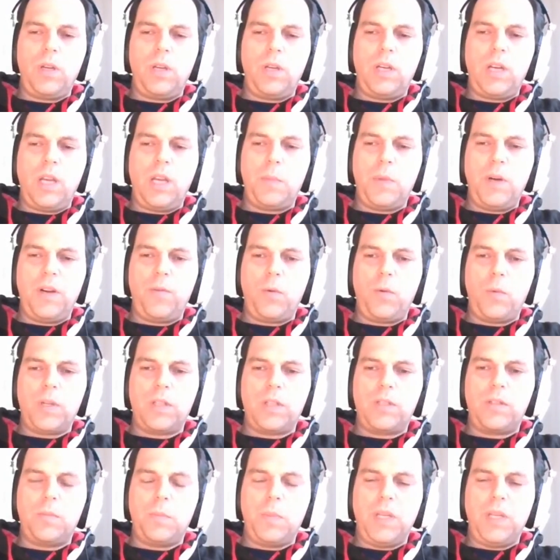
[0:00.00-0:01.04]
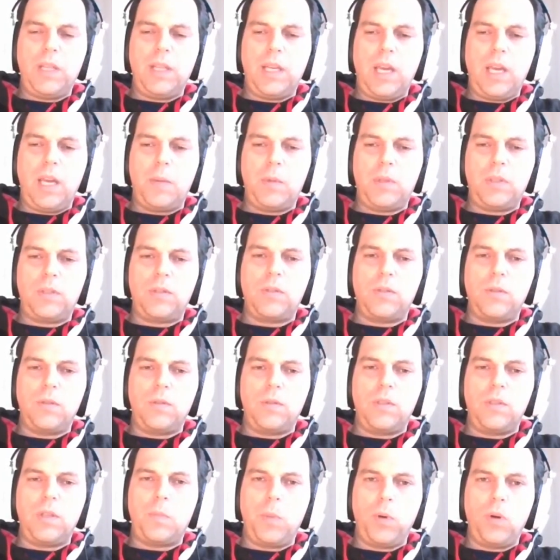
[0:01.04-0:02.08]
enable everyone to be able
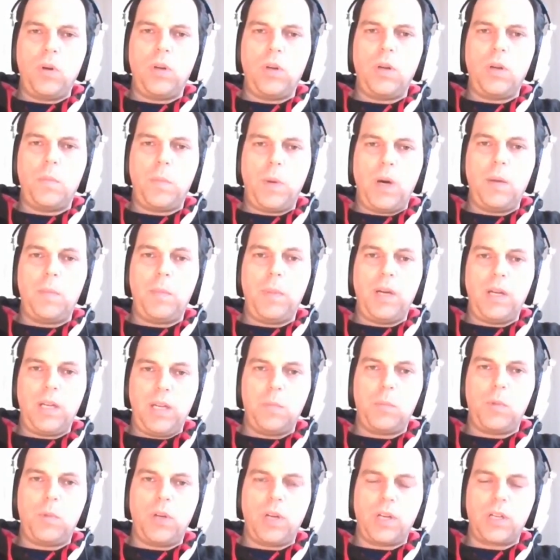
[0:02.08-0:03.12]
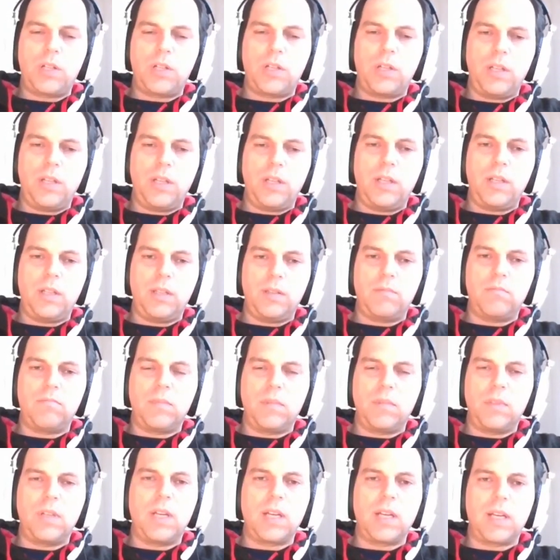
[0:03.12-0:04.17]
to deploy a pipeline in production
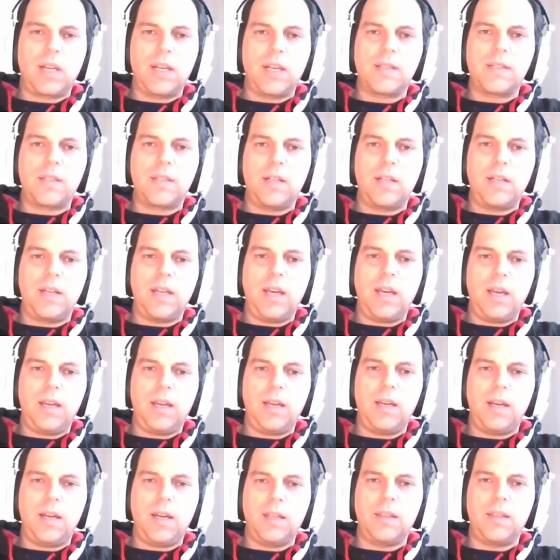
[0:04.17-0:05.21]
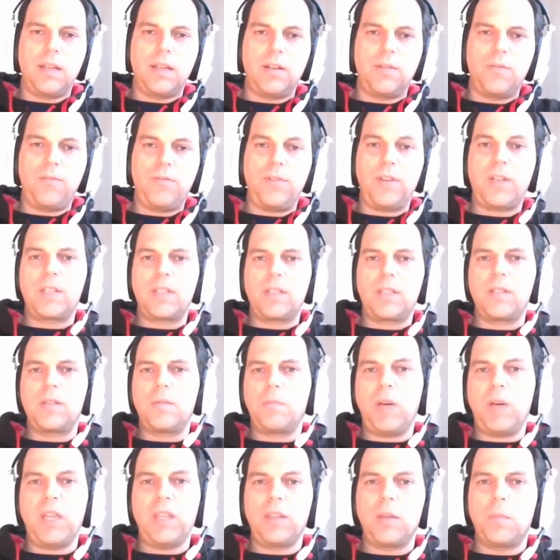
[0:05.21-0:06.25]
in, in like less than a day and then
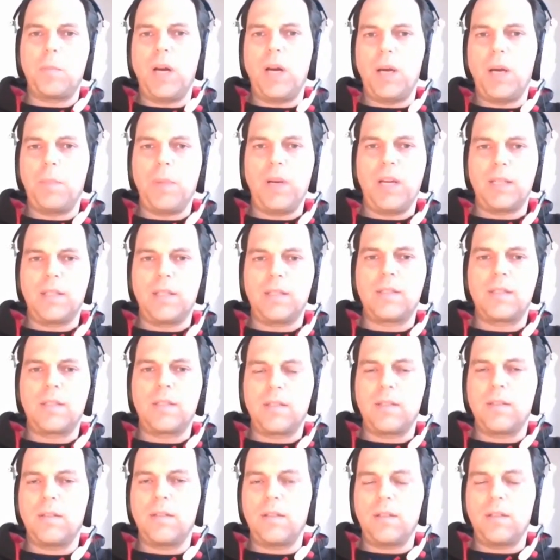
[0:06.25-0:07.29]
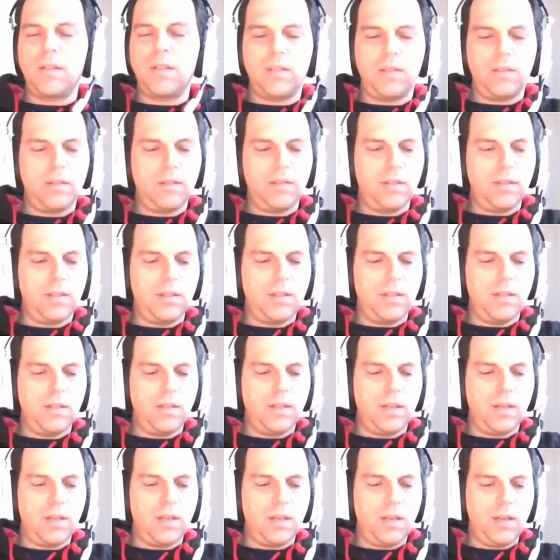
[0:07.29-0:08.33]
fix mend the pipelines uh, and
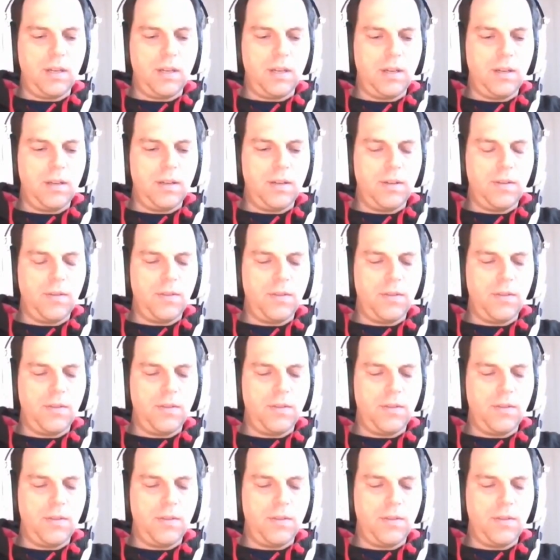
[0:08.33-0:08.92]
uh,